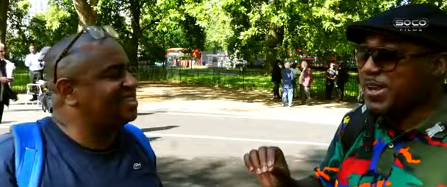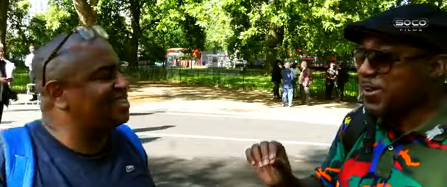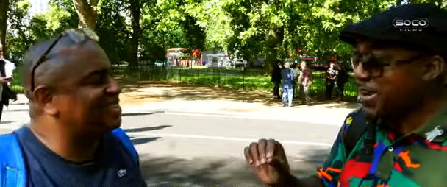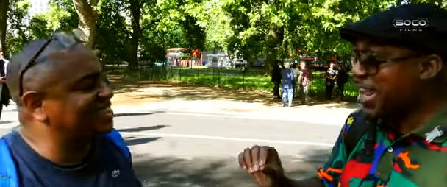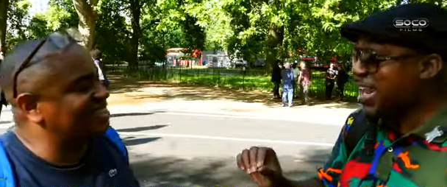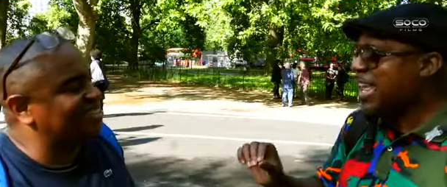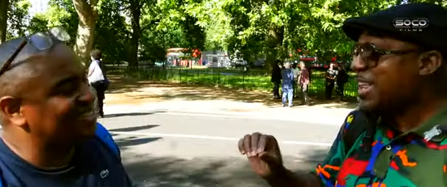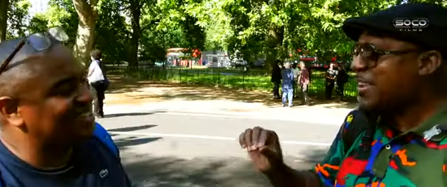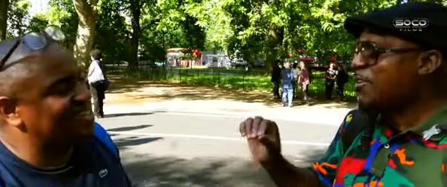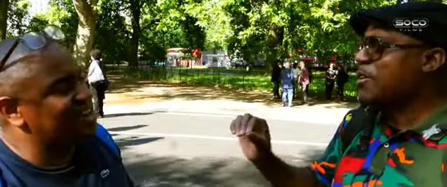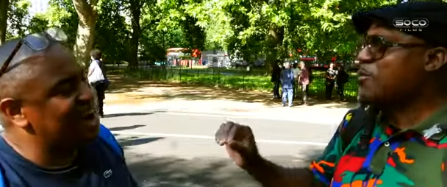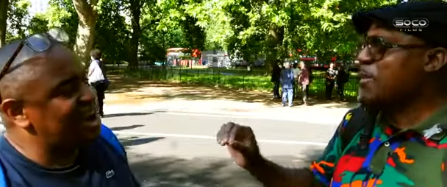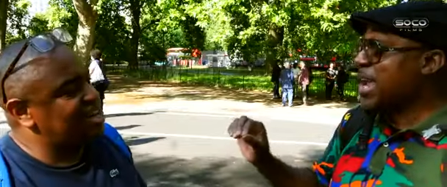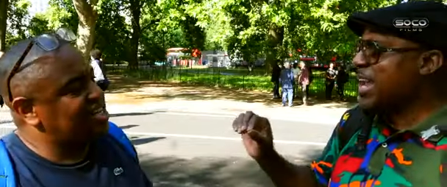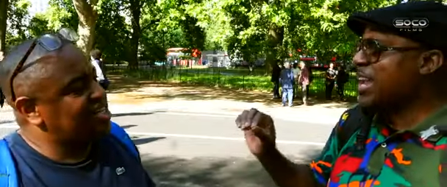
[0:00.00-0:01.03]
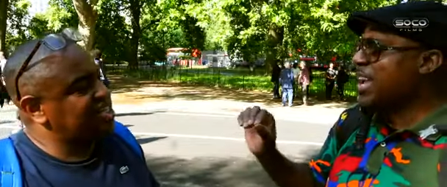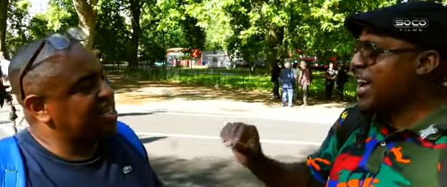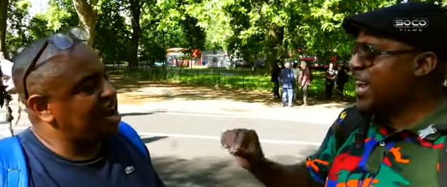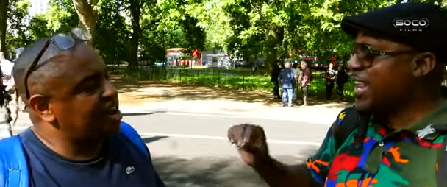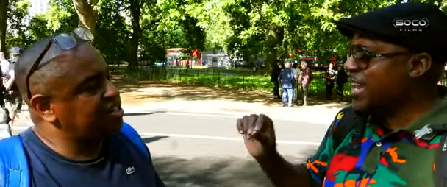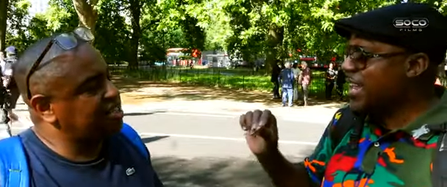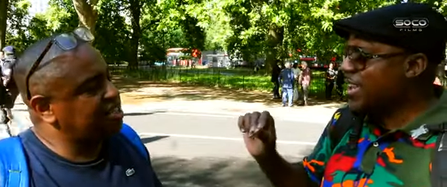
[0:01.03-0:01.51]
Speaker 1: we know that the main
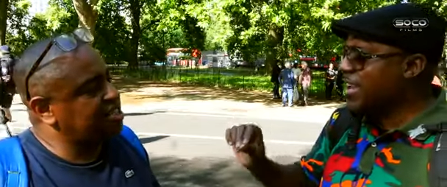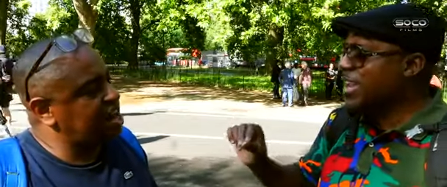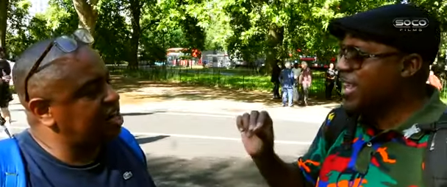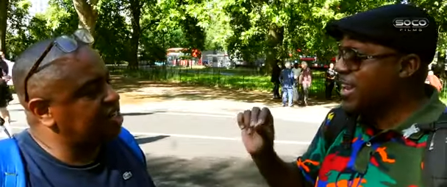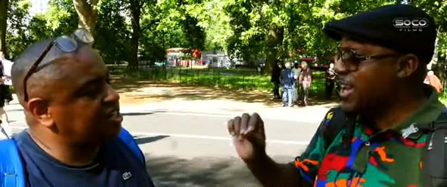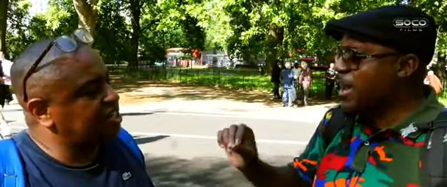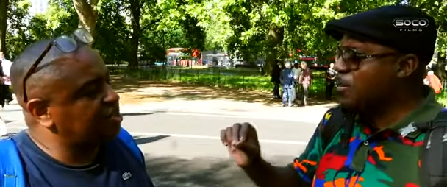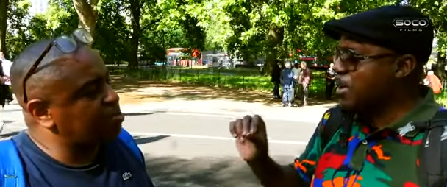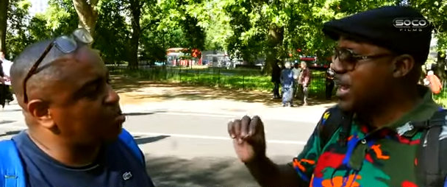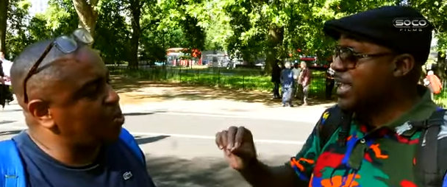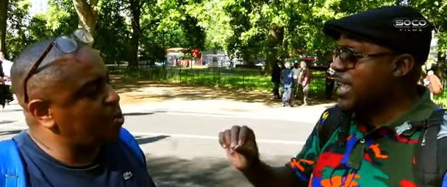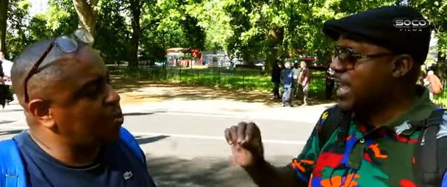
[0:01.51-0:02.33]
god in in, in, um, in the